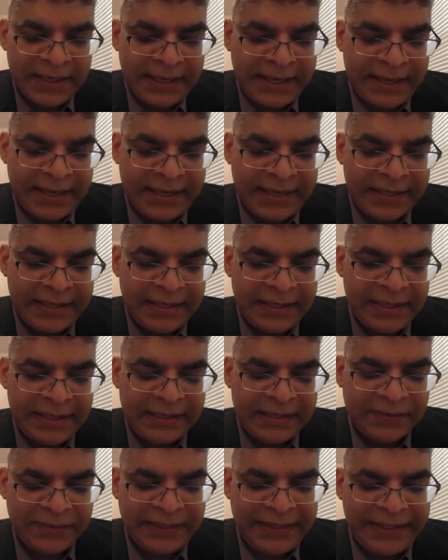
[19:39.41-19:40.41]
and
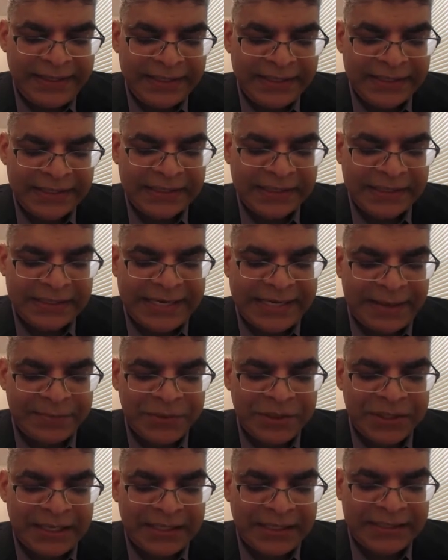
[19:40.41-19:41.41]
it's really just a
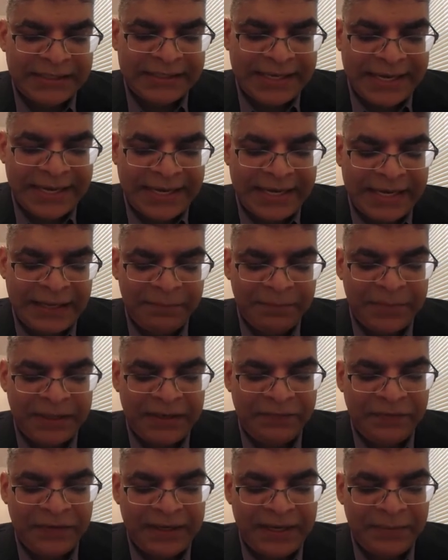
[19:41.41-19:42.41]
snapshot in time. But
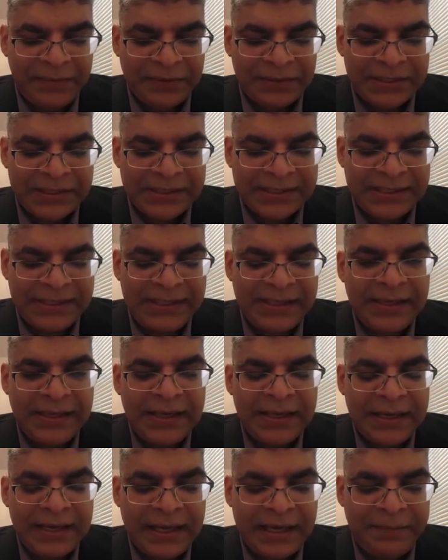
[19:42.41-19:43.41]
if you're able to see
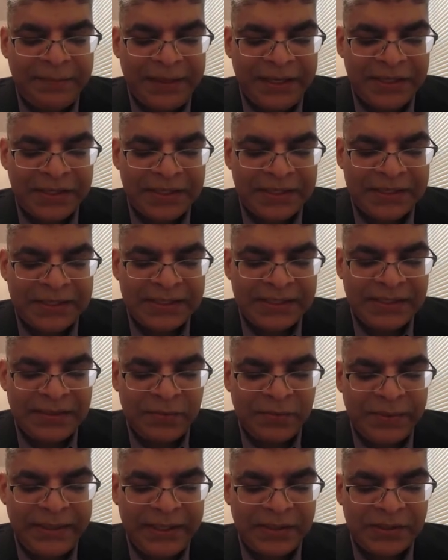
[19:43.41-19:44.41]
a patient's,
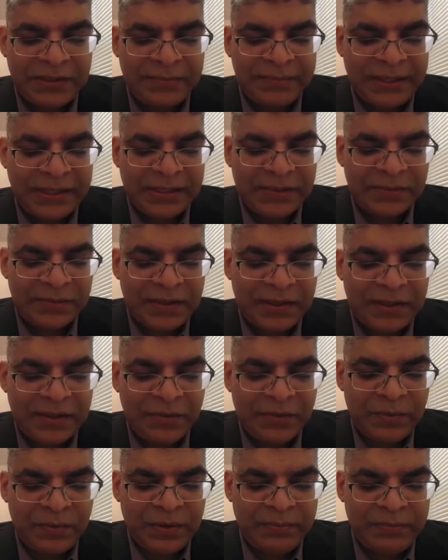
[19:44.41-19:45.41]
weeks or
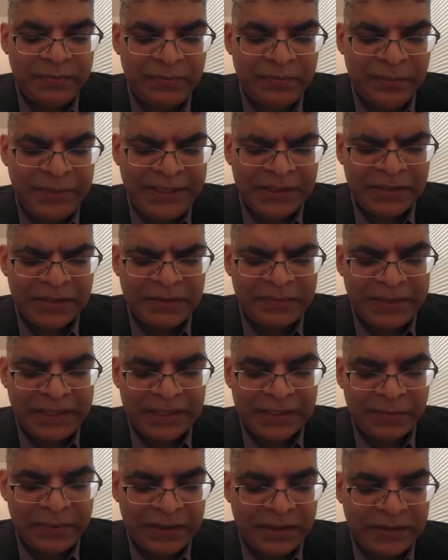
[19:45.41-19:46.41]

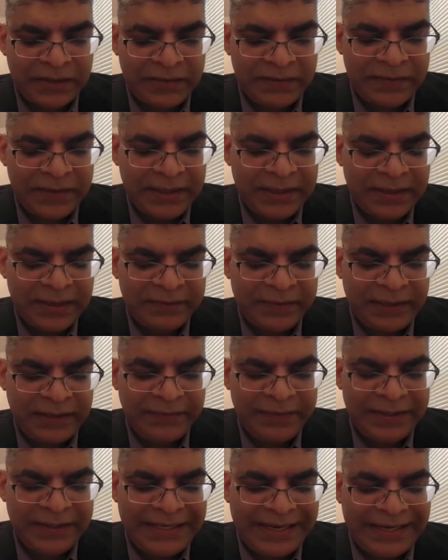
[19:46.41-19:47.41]
months worth of
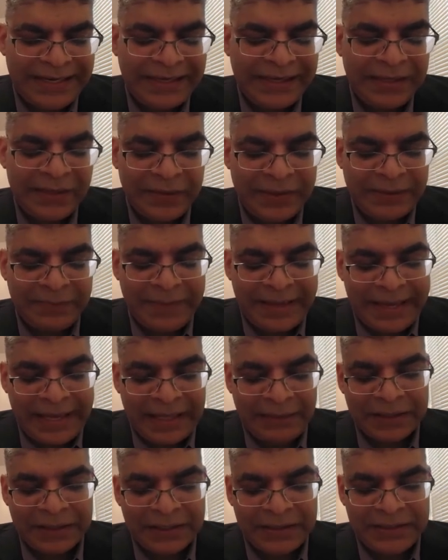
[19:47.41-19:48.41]
relevant data, it may
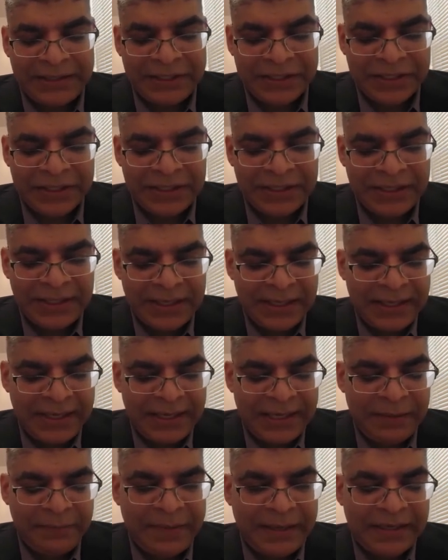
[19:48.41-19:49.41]
help the clinician
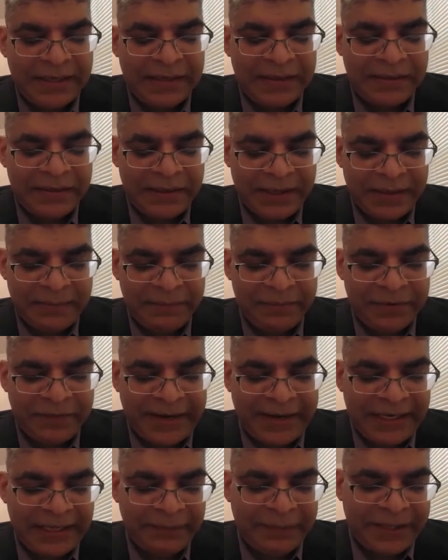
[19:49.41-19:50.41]
in better
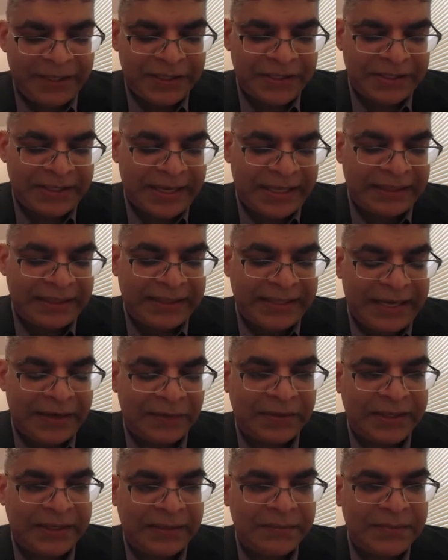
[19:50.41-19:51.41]
providing patient health
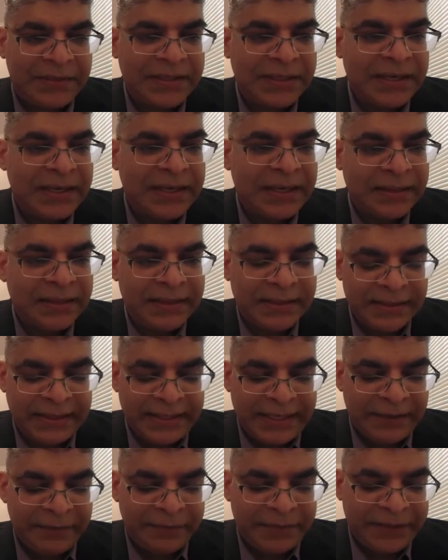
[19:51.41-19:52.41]
outcomes. There's a
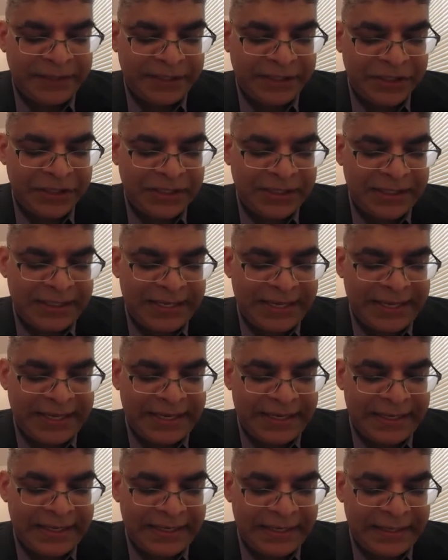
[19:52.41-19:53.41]
lot of prediction
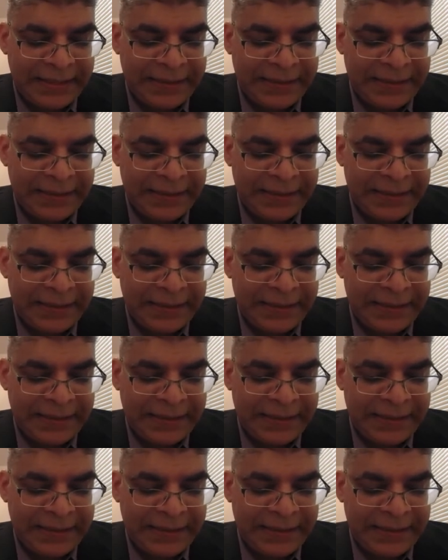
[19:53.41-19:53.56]
and